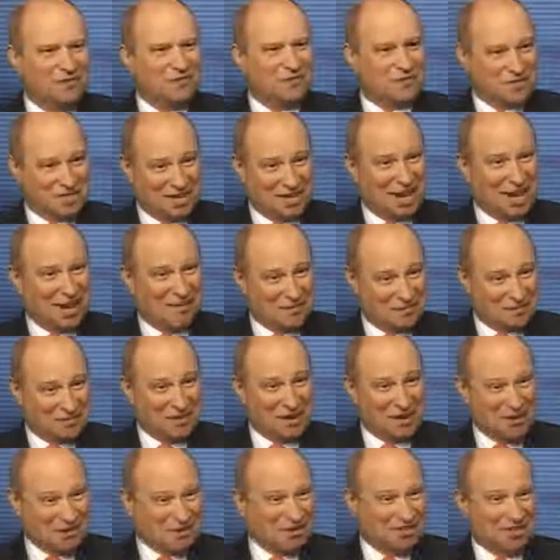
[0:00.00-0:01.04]
interesting
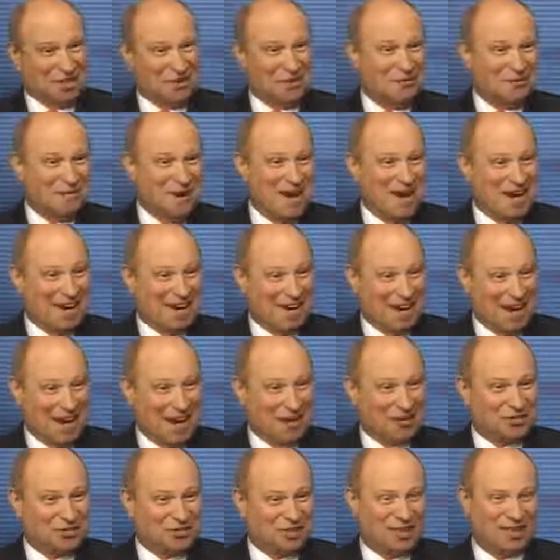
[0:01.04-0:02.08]
observation that you're making,
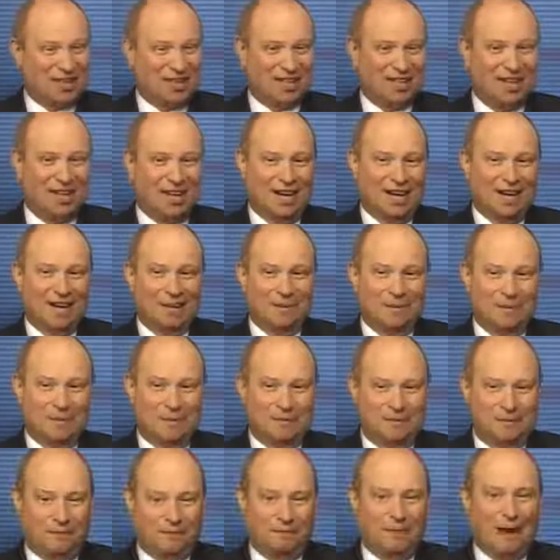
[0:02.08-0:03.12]
actually, and
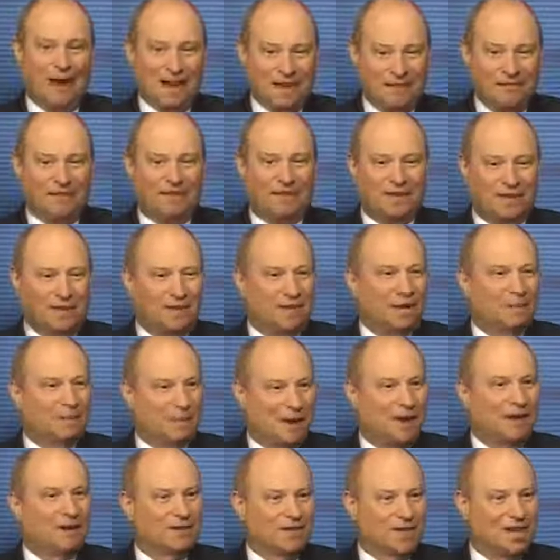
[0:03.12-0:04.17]
my feeling
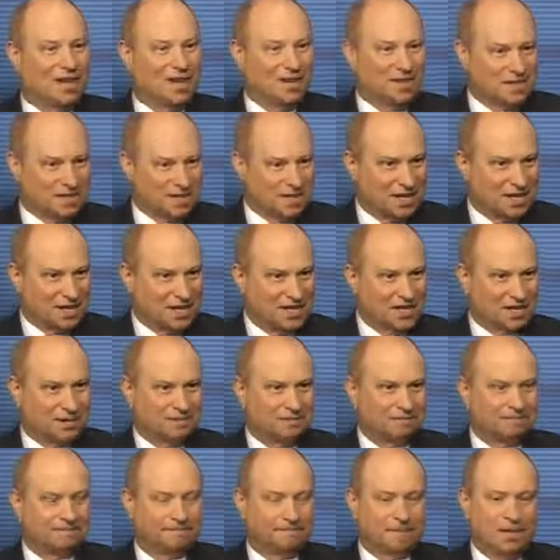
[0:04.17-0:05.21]
about that is this.
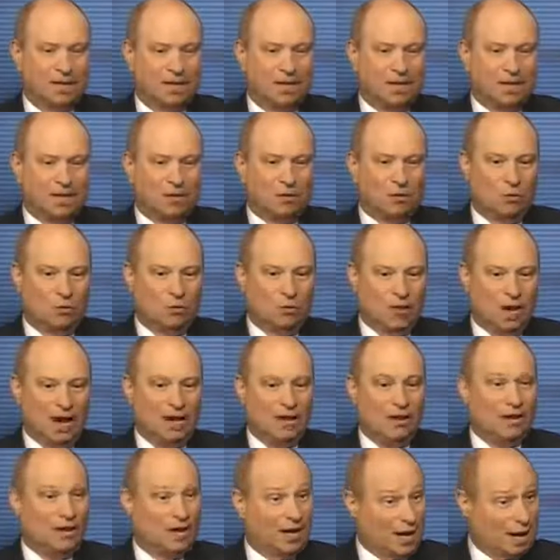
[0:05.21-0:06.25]
When I
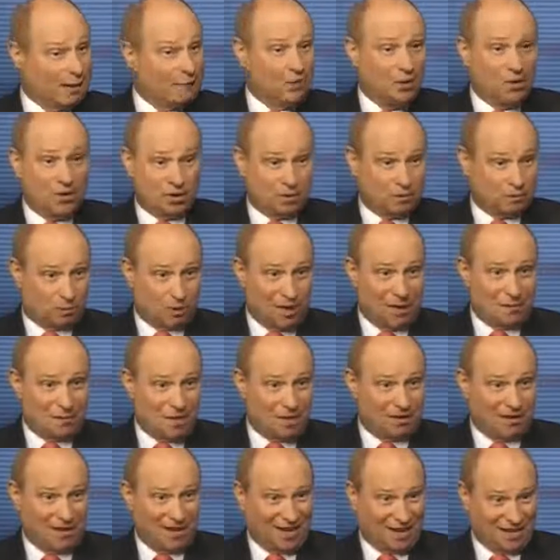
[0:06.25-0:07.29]
look, and I'm using
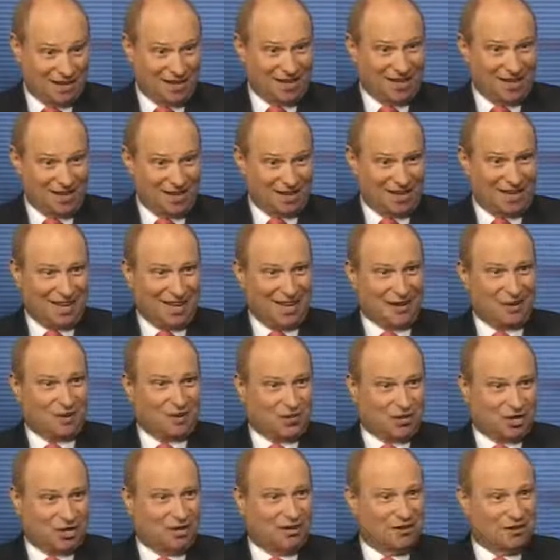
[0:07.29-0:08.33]
primarily a candle
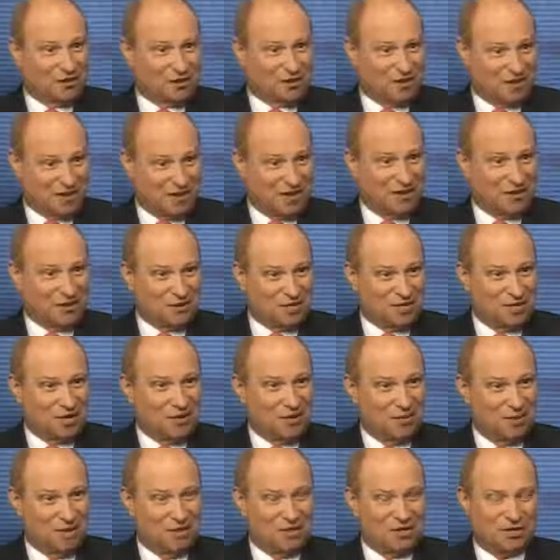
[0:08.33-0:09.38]
chart in those videos that
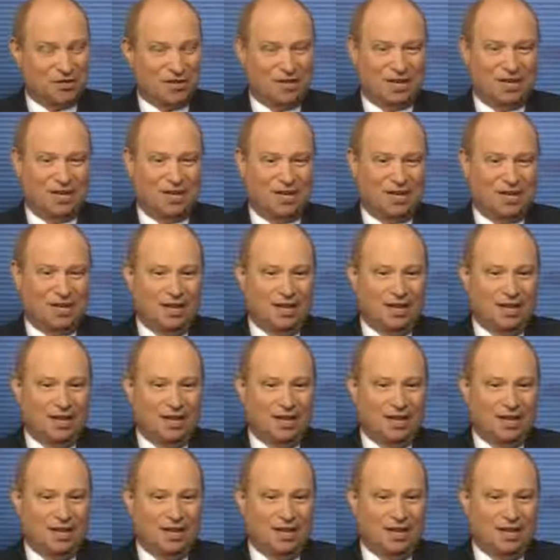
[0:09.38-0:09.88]
you mentioned.